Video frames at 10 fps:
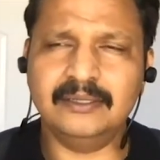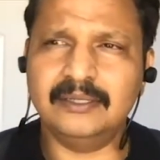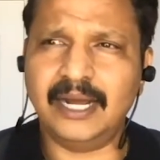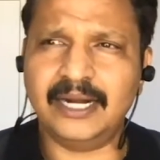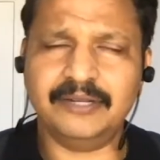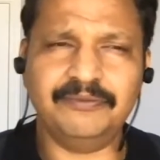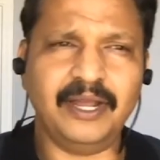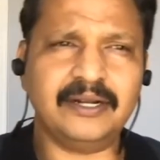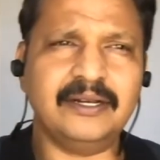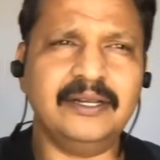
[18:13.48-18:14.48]

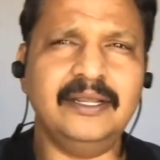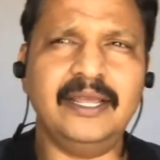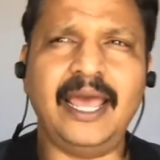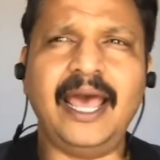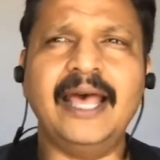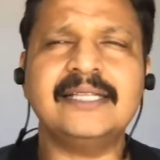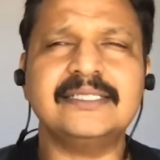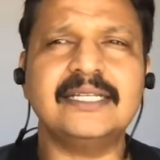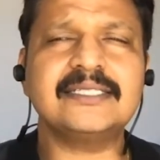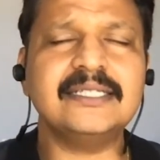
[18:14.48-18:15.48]
Artifactory has
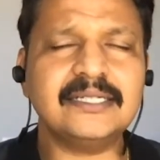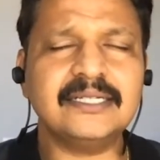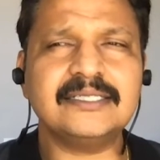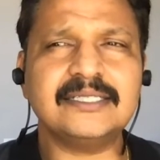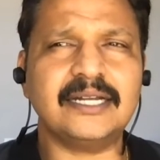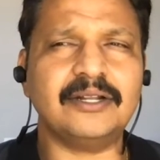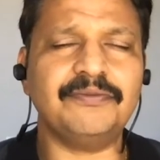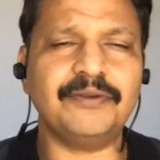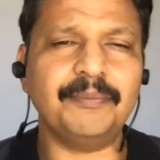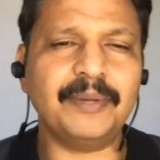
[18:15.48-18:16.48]
a certain set
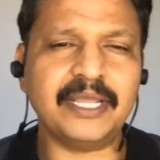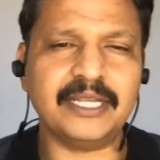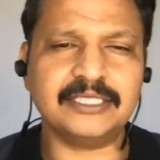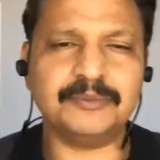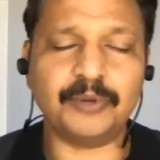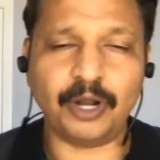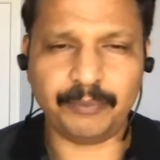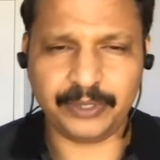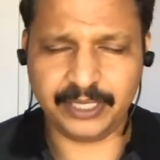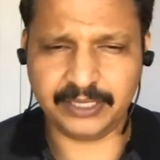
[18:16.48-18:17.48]
of replication
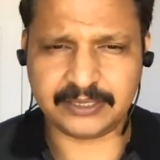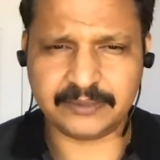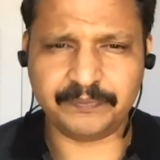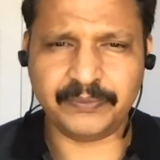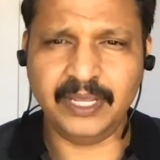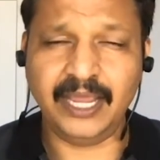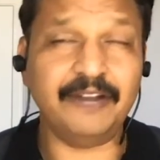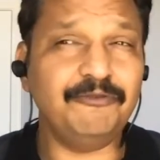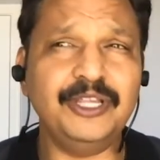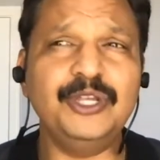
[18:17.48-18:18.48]
properties,
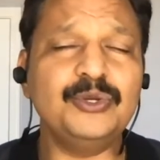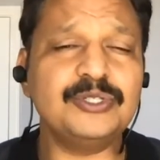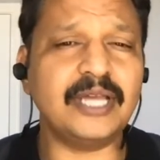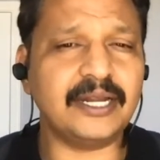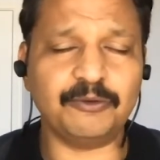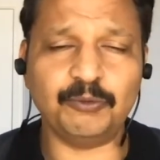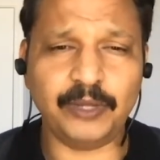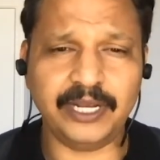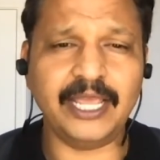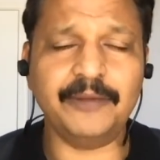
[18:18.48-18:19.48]
and we use that
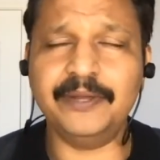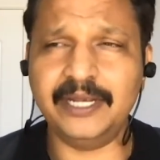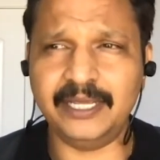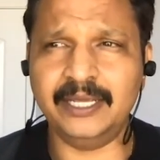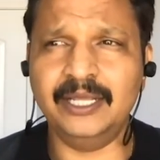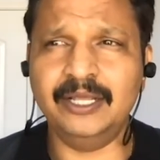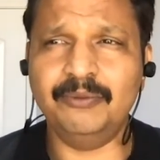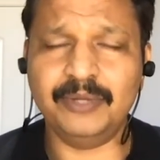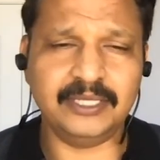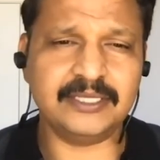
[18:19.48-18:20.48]
very heavily
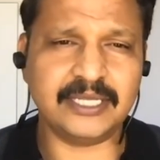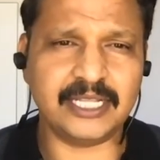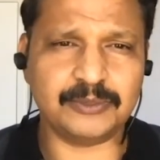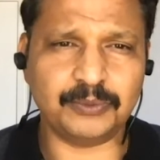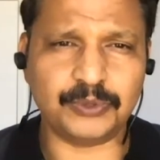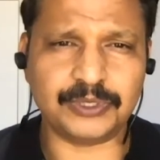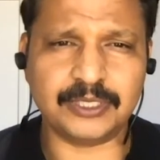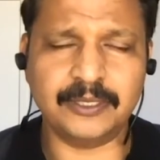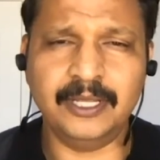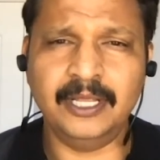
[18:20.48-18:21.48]
within Salesforce.
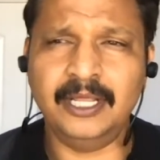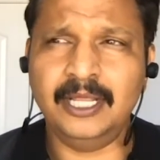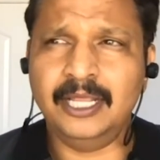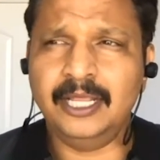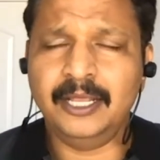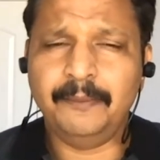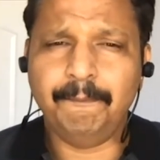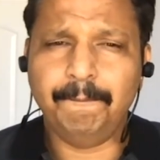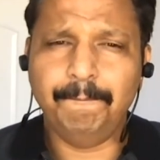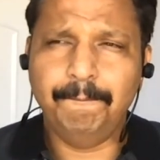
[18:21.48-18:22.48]

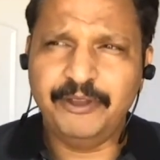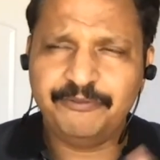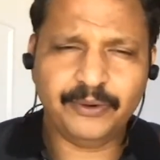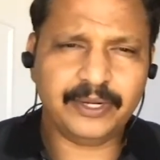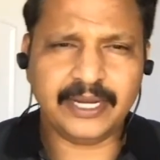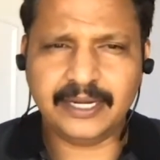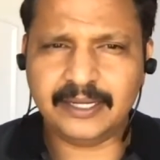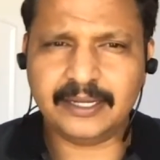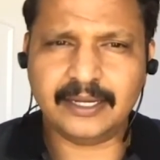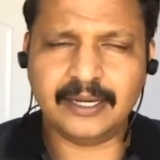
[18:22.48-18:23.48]
Before
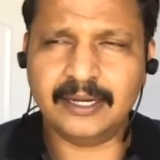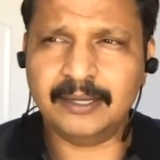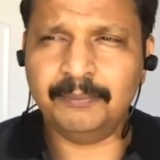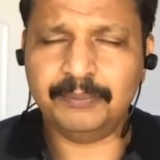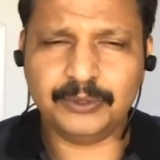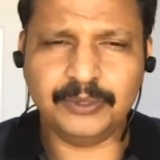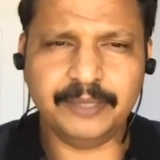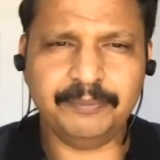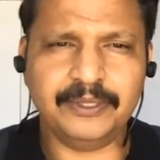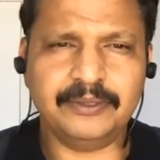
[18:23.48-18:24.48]
getting too
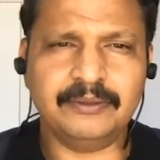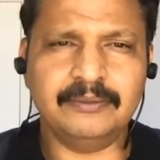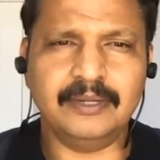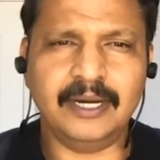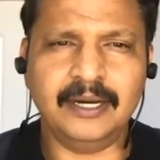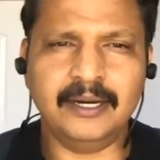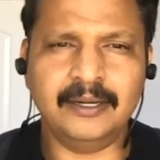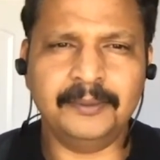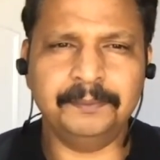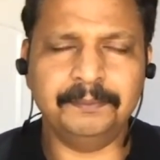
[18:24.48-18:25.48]
deep into
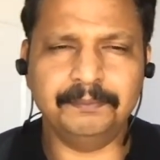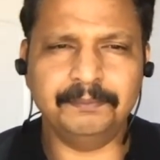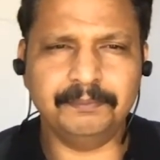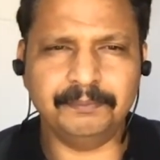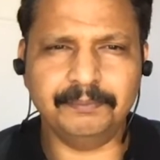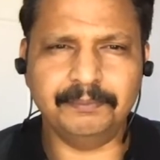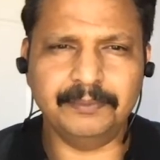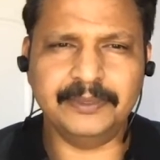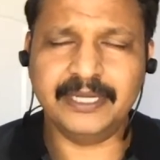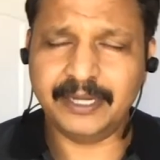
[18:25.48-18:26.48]

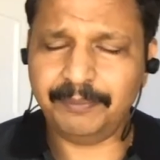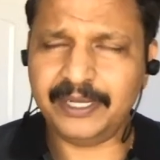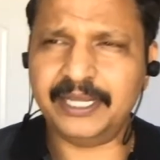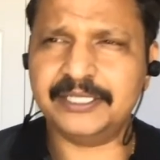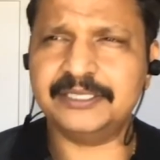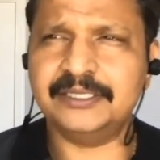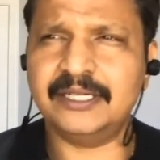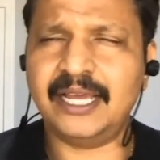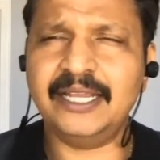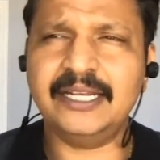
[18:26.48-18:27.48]
the replication,
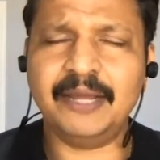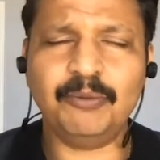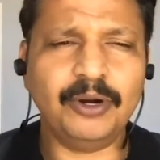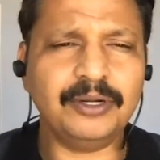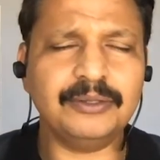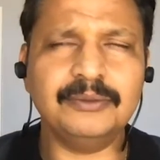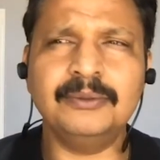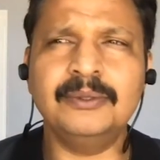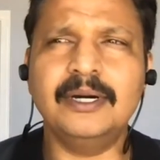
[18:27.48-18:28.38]
I want to